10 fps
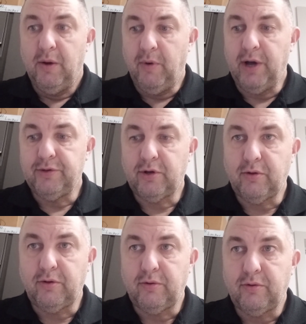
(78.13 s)
While the
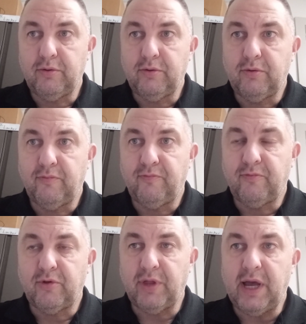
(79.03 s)

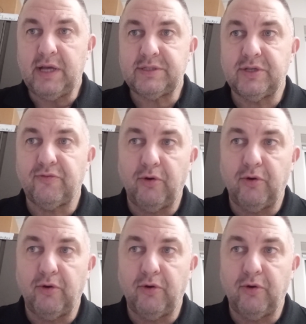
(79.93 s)
class is